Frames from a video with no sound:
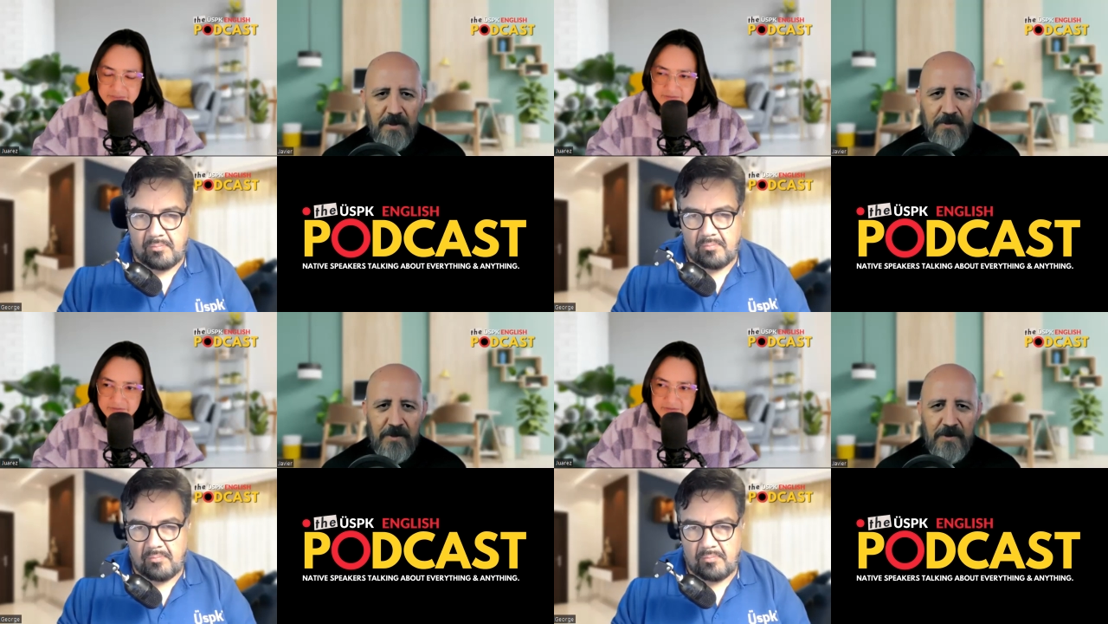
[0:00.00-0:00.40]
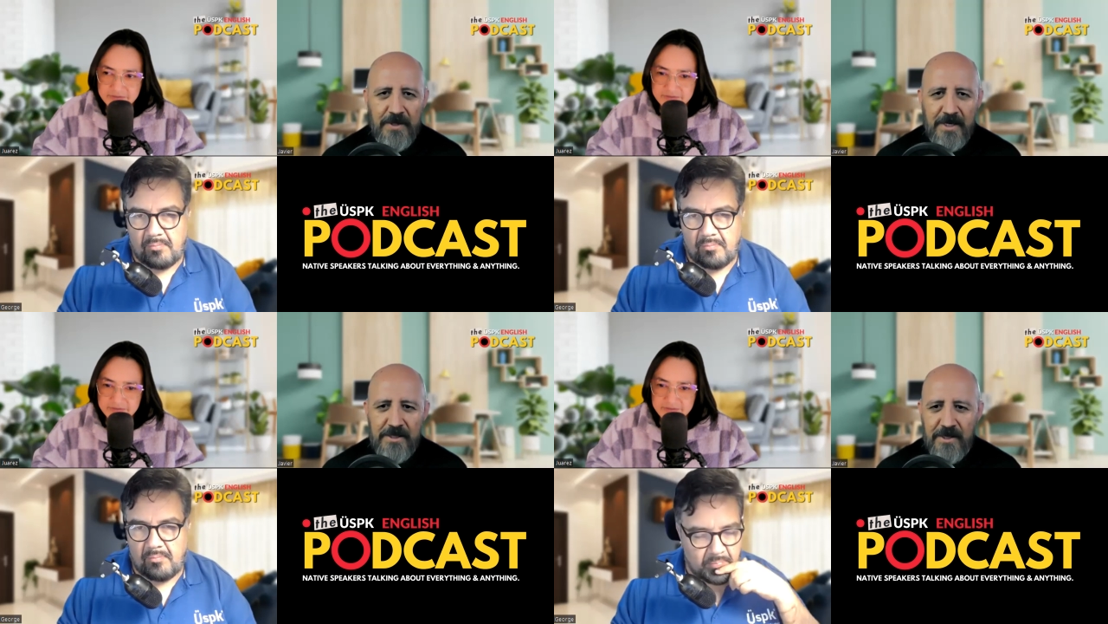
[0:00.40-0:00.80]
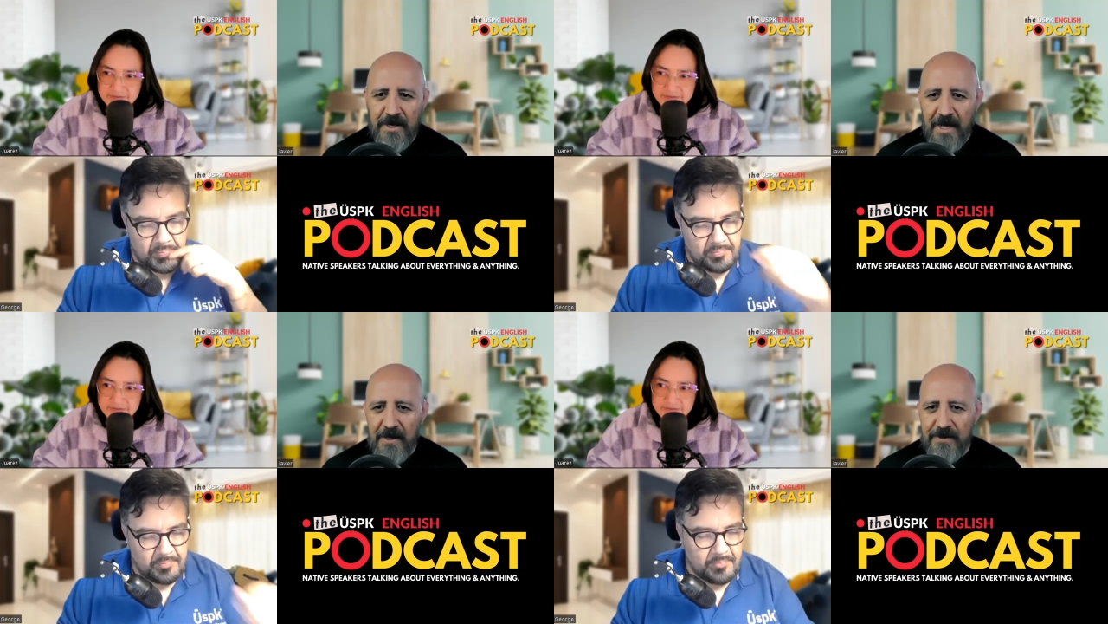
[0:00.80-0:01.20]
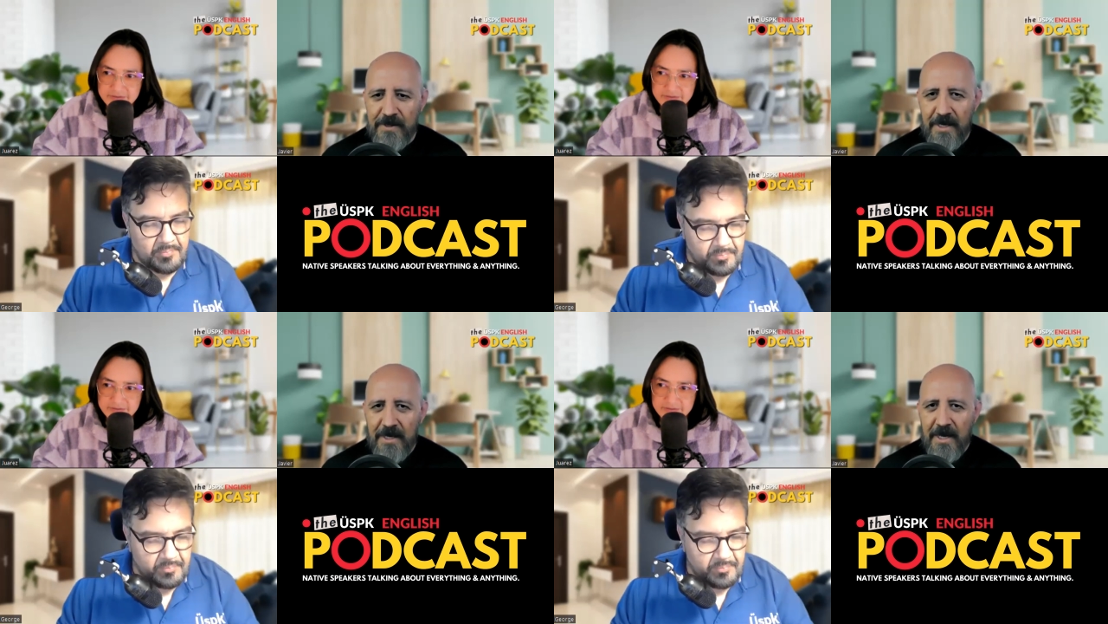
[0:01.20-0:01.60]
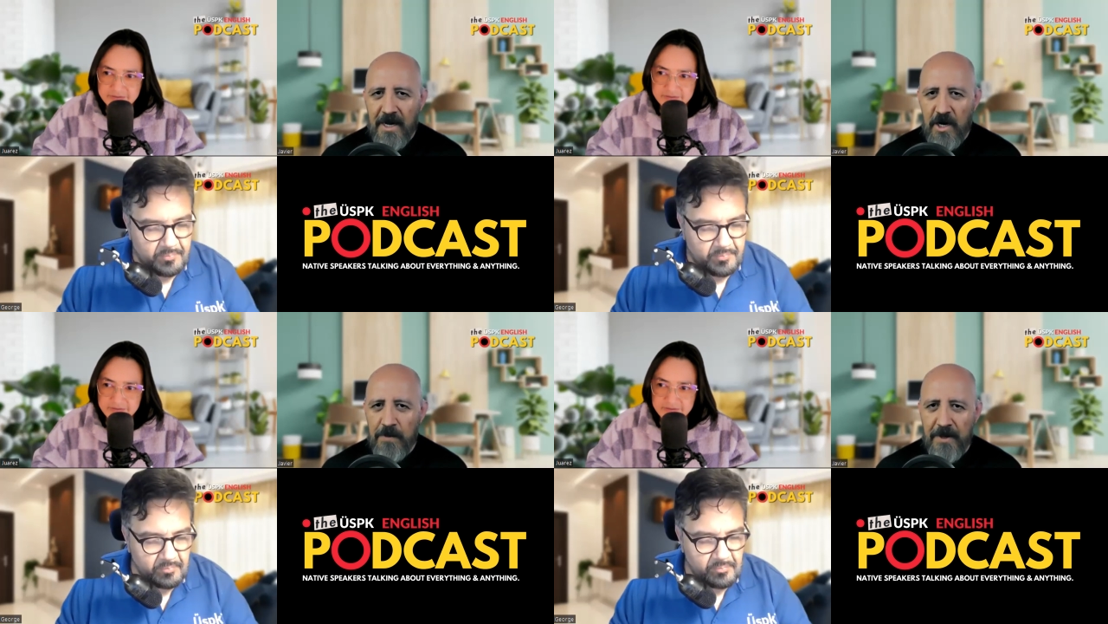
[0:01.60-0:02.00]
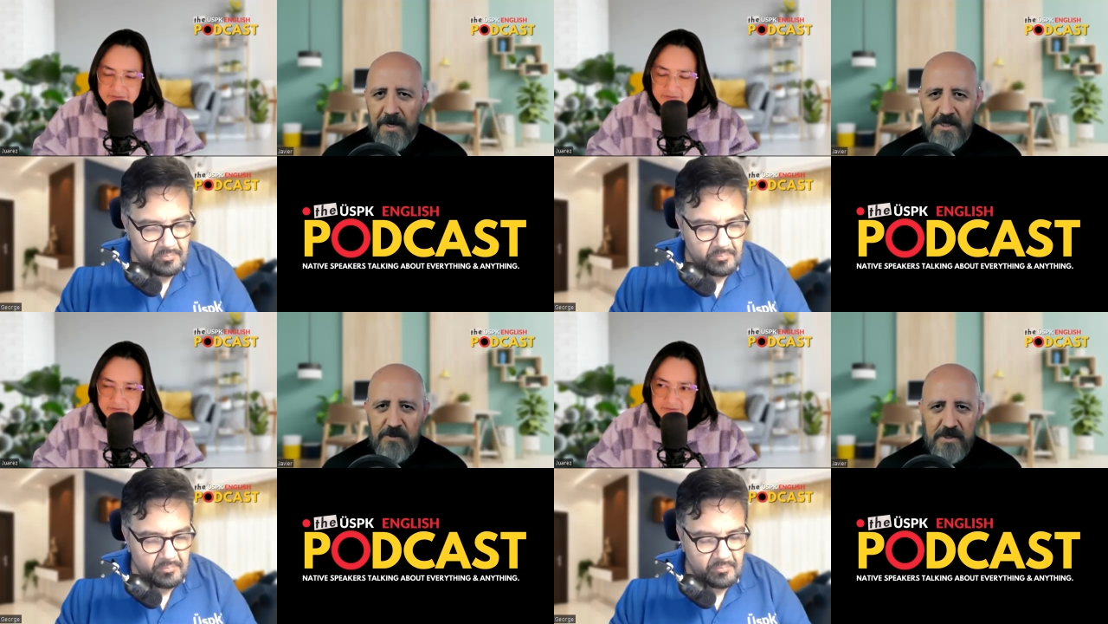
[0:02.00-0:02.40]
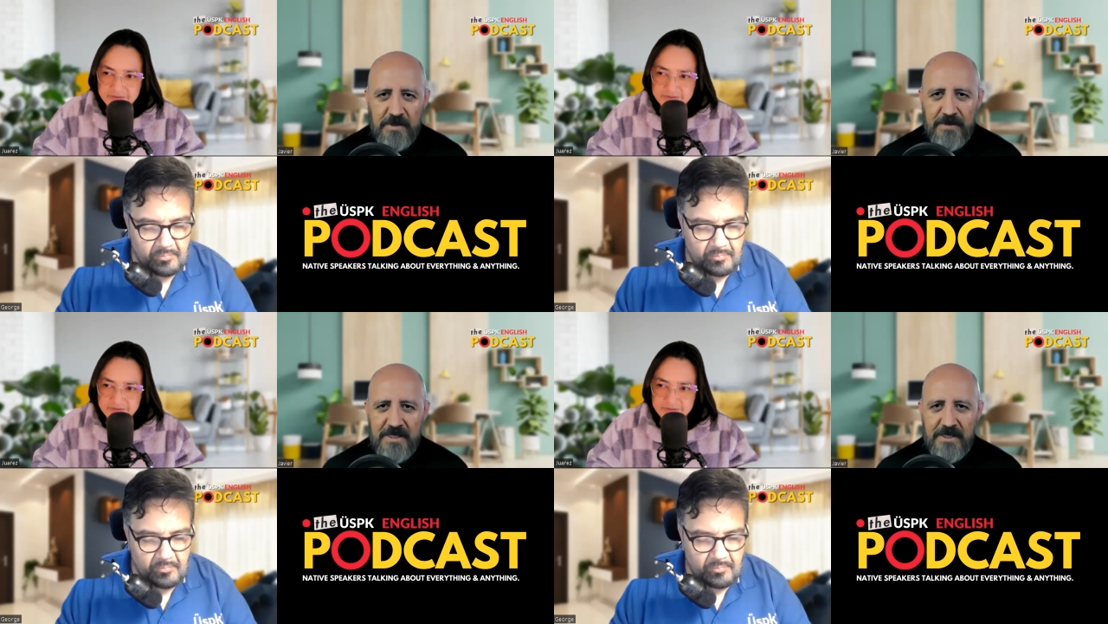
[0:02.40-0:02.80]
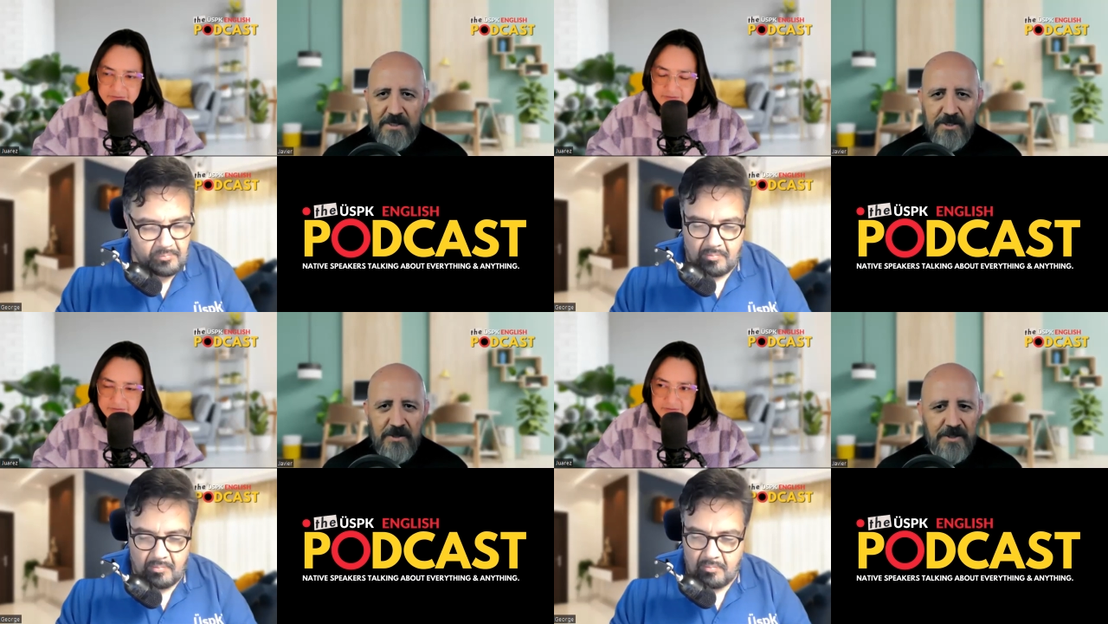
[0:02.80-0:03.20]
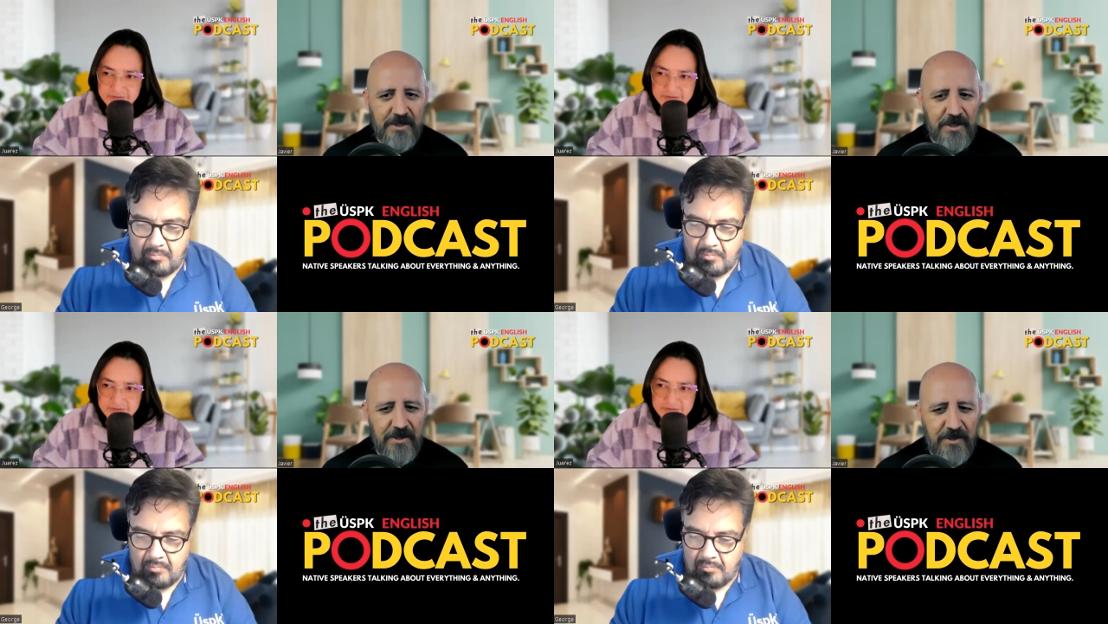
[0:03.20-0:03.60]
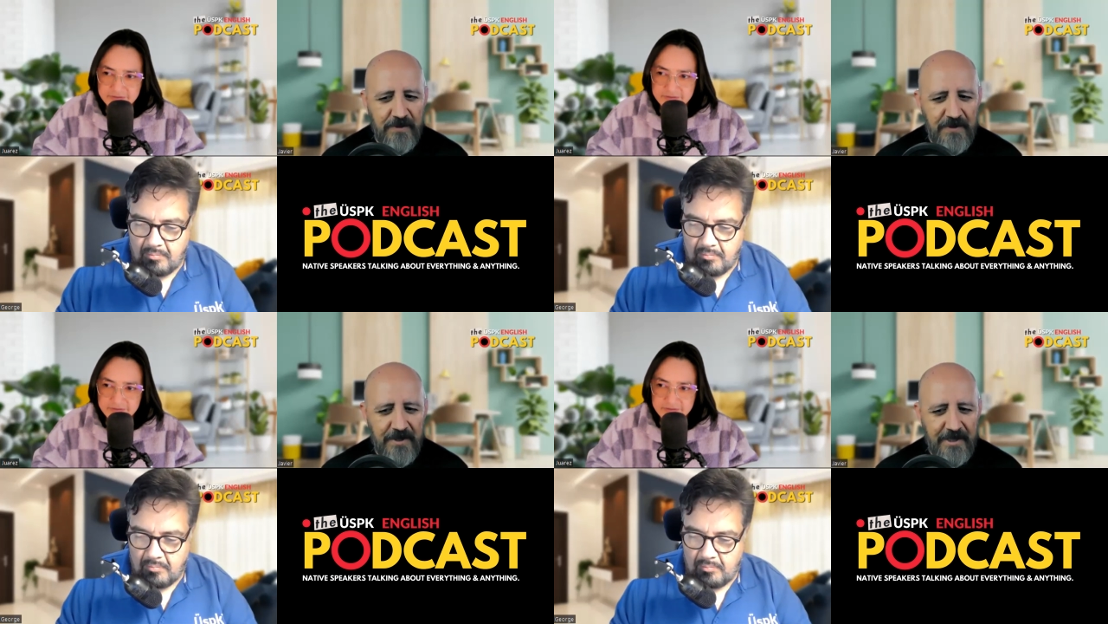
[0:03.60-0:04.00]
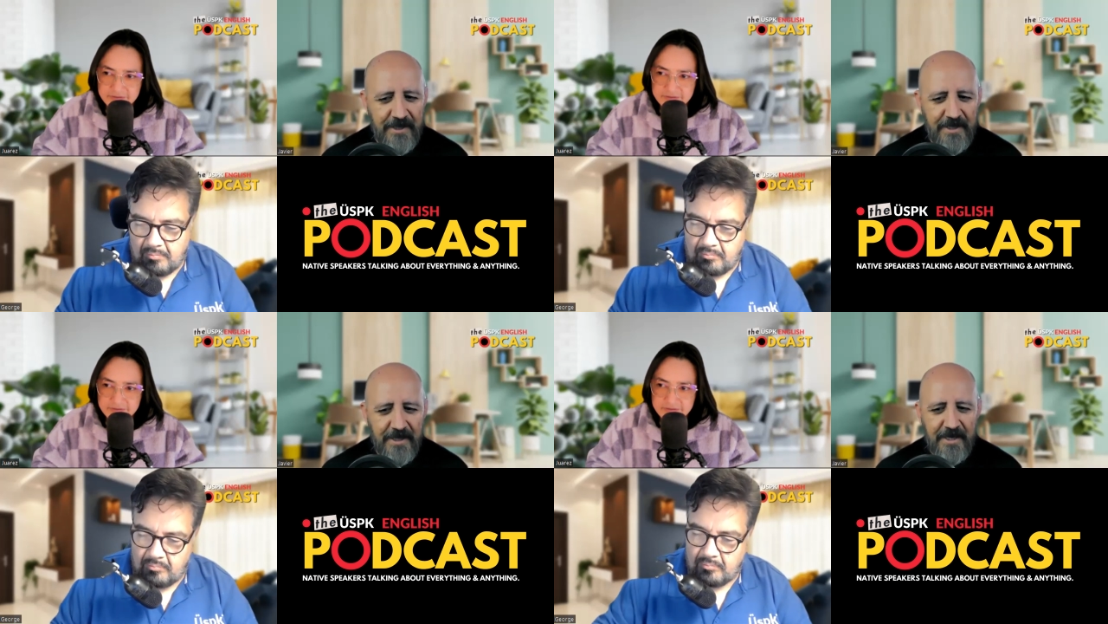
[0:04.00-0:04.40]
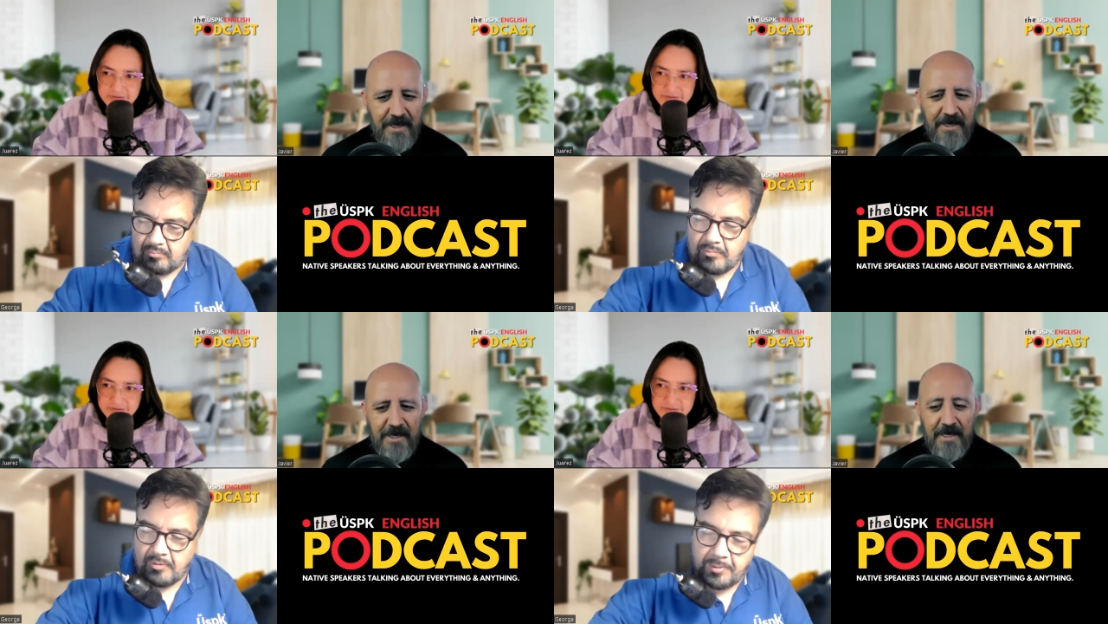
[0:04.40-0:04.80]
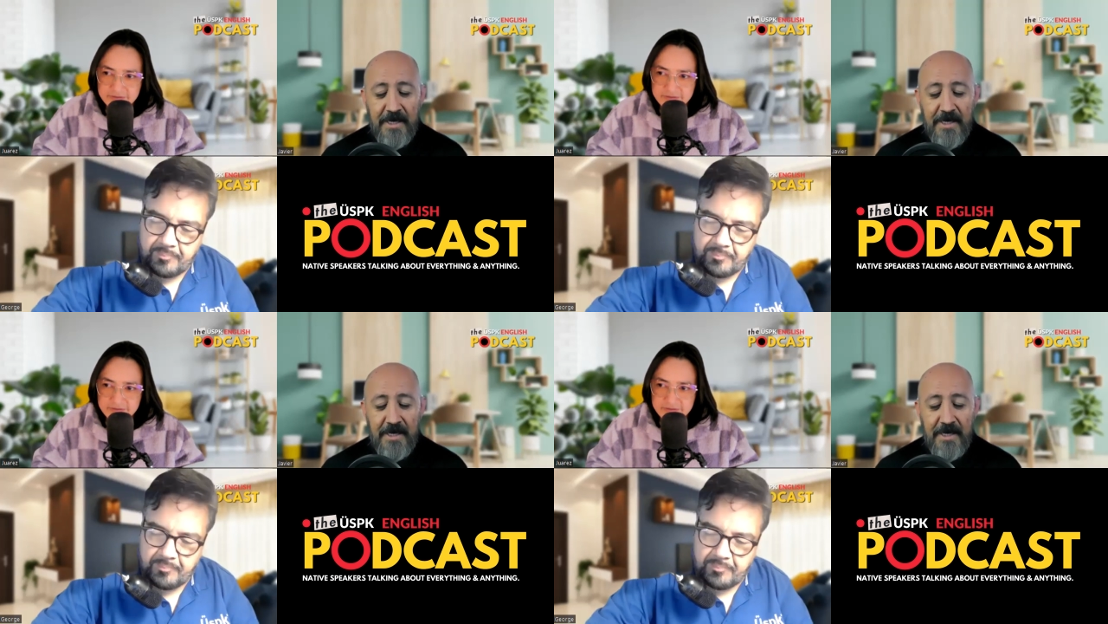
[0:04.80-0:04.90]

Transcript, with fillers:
Speaker 1: when you and I started out, our boss was Mr. So and So. Do you remember that? Yeah.